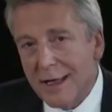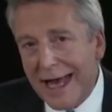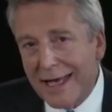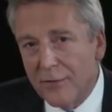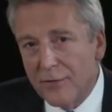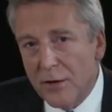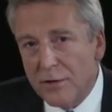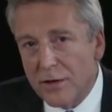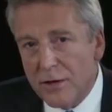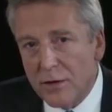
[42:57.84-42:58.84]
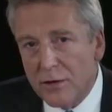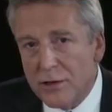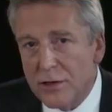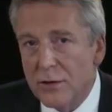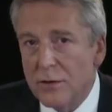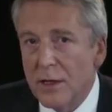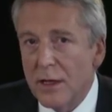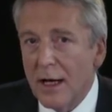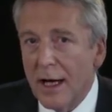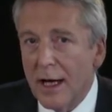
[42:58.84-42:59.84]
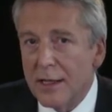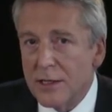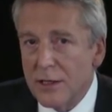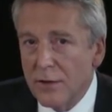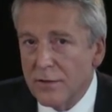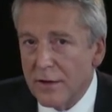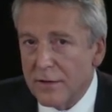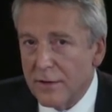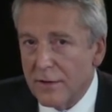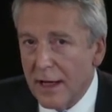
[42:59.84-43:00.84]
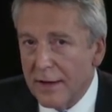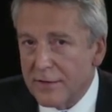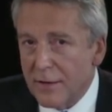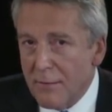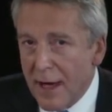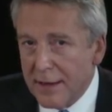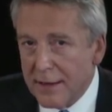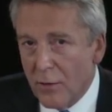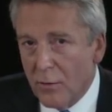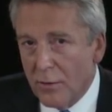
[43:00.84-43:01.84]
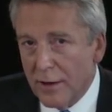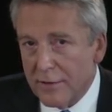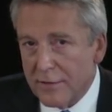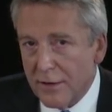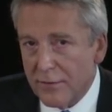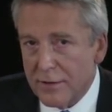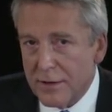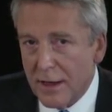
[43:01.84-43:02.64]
echo views that you can do to use this and summate all these different